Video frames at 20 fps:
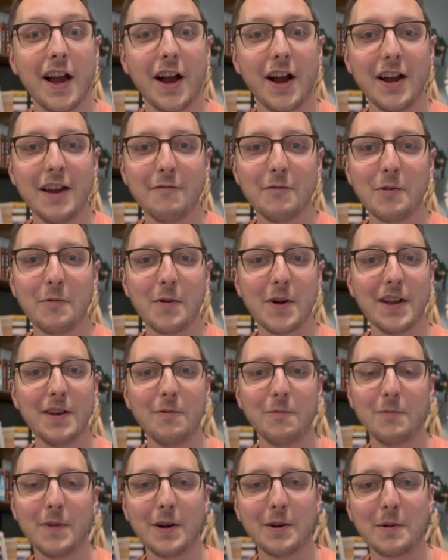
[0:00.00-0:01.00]
Hi
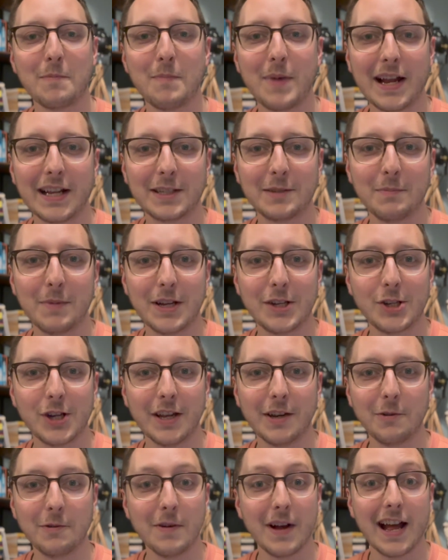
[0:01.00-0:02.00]
everyone, welcome back to my
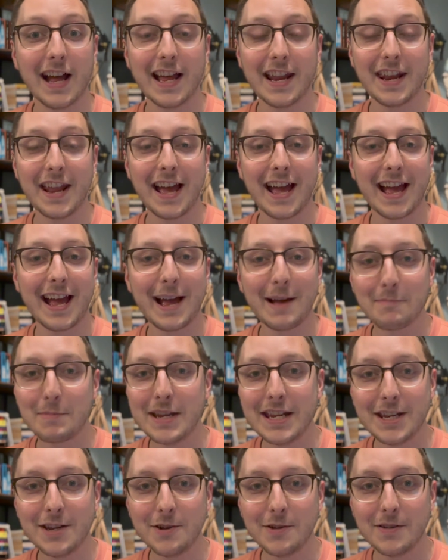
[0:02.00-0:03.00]
channel and
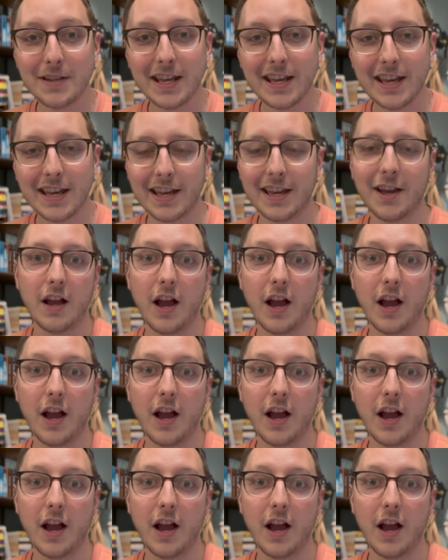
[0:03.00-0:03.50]
Happy New Year.